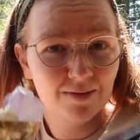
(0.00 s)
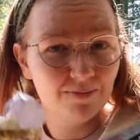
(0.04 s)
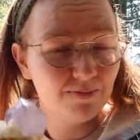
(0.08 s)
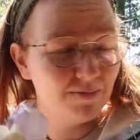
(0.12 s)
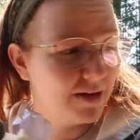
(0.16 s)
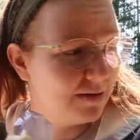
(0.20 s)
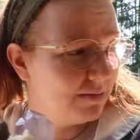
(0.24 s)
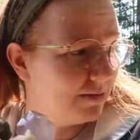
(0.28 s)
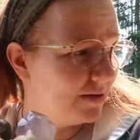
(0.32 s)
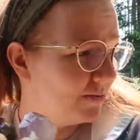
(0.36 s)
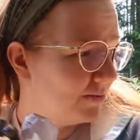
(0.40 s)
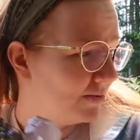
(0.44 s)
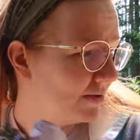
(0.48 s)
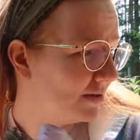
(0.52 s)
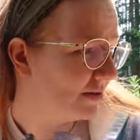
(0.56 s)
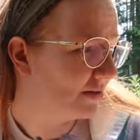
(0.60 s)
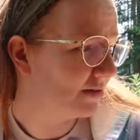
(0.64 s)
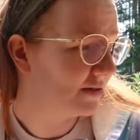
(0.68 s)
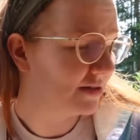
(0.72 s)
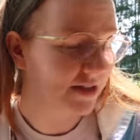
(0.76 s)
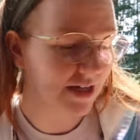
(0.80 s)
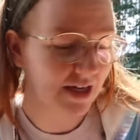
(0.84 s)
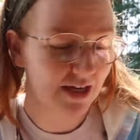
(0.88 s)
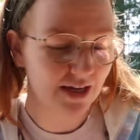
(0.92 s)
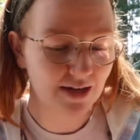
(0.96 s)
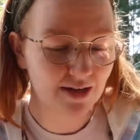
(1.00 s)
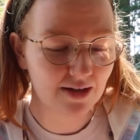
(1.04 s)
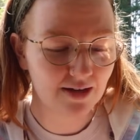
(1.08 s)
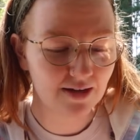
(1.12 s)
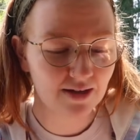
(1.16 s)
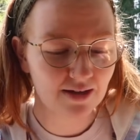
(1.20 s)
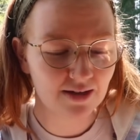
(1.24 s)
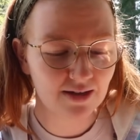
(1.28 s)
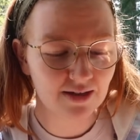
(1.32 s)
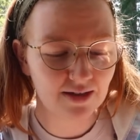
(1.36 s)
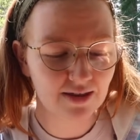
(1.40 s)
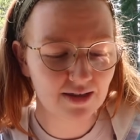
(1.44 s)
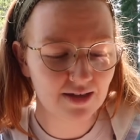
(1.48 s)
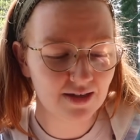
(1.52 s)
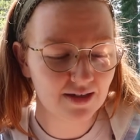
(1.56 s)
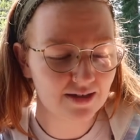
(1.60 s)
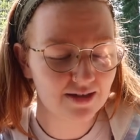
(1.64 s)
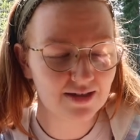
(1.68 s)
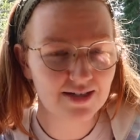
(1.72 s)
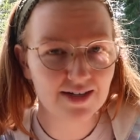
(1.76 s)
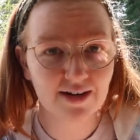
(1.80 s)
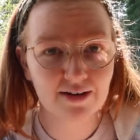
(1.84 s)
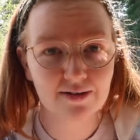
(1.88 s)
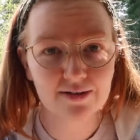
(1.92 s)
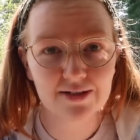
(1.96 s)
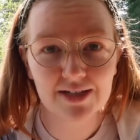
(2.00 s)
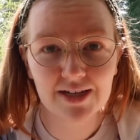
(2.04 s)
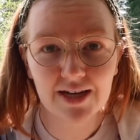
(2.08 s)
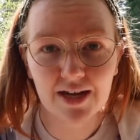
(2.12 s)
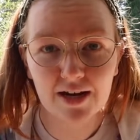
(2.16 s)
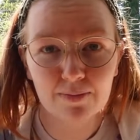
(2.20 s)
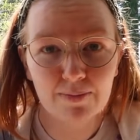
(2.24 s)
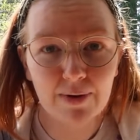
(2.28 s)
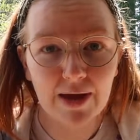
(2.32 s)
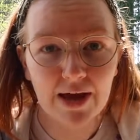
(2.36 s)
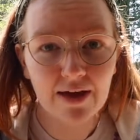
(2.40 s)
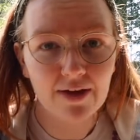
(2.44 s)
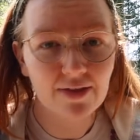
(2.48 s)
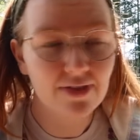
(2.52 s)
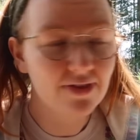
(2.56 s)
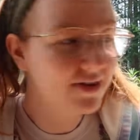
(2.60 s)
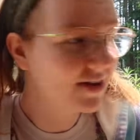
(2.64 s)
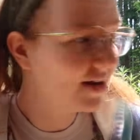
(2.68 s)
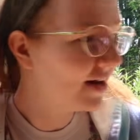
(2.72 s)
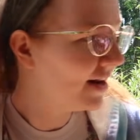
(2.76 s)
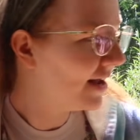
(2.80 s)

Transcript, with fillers: maybe we'll take these down to get a bath